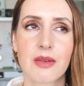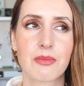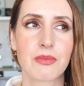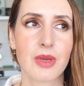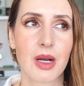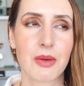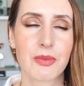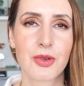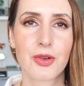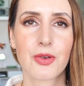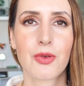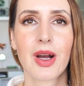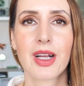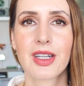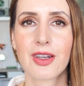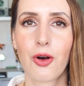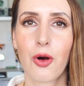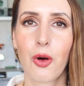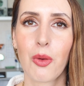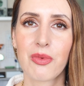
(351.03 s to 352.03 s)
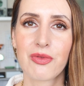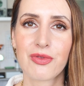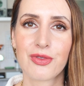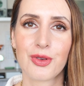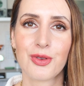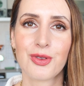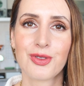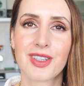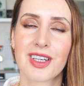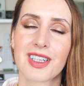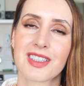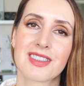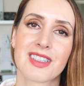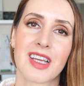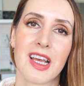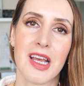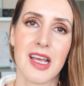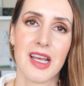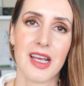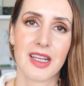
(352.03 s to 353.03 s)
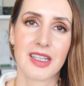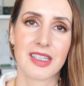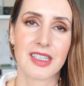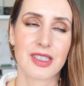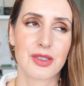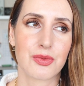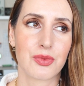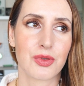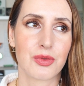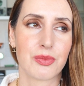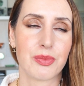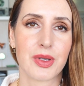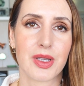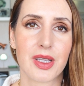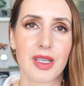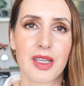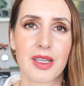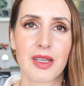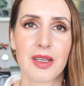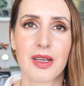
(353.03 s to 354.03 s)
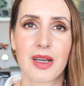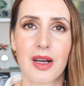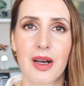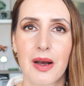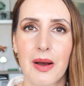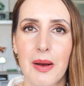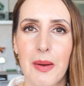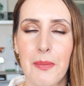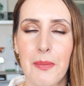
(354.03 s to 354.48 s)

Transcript: I'm quite hopeful that this would be